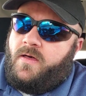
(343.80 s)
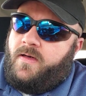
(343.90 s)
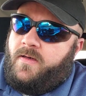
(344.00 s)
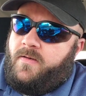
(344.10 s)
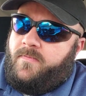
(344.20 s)

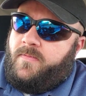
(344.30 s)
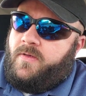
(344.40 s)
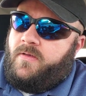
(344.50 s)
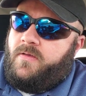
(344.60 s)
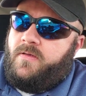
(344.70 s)
um,
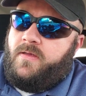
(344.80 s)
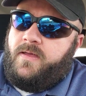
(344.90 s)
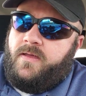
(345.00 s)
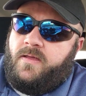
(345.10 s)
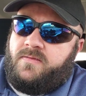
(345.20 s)

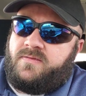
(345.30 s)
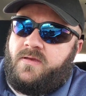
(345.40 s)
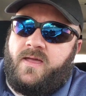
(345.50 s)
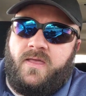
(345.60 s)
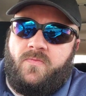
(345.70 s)
and
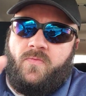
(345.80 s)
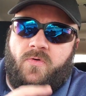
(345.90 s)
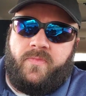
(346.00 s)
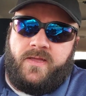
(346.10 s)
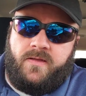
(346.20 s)
tonight
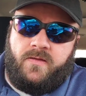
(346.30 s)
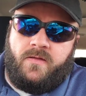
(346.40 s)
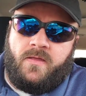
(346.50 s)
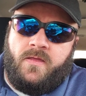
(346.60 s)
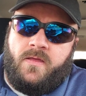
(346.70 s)
we'll be